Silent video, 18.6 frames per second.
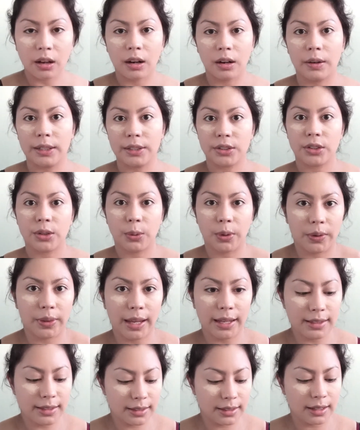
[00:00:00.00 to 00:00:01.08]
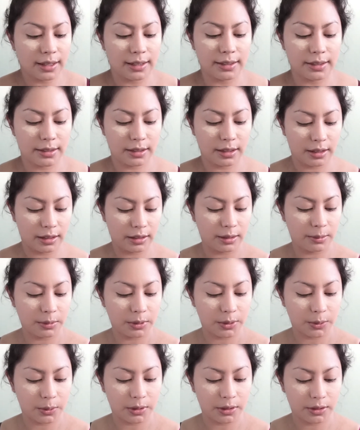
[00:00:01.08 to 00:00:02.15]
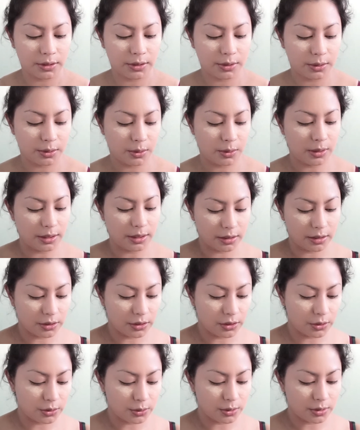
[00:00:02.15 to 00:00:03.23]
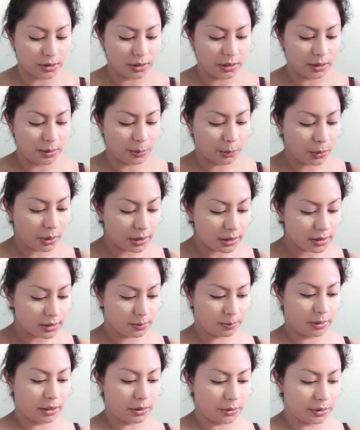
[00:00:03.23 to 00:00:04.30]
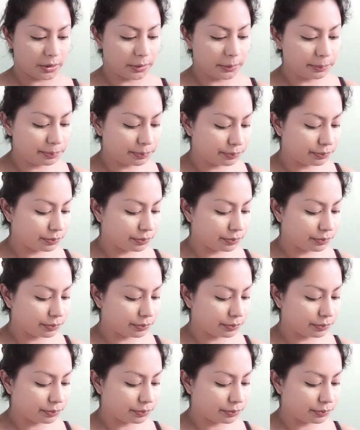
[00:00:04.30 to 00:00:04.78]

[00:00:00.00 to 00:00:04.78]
I am going to go ahead and use the pressed powder.